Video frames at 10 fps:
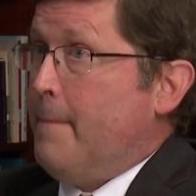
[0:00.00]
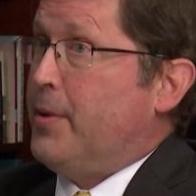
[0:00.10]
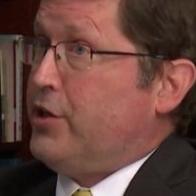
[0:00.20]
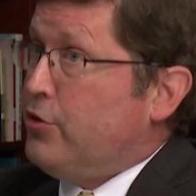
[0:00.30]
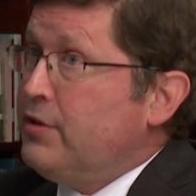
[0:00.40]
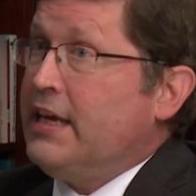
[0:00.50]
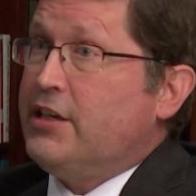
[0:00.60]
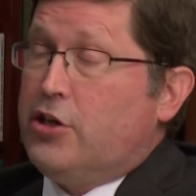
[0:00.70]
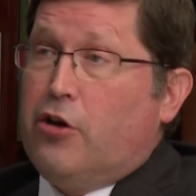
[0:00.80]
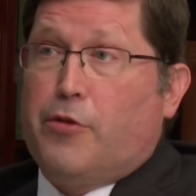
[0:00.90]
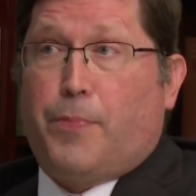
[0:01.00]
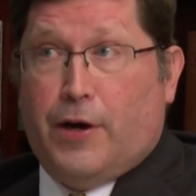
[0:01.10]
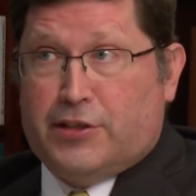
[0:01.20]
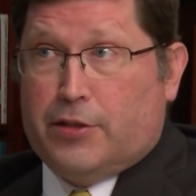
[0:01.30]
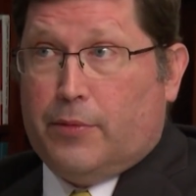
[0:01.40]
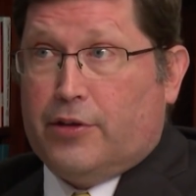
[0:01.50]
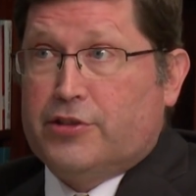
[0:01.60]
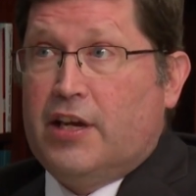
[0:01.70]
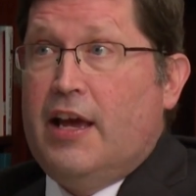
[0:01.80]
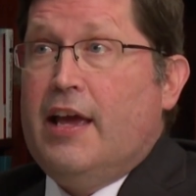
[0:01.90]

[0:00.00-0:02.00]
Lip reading: but you need to know the principles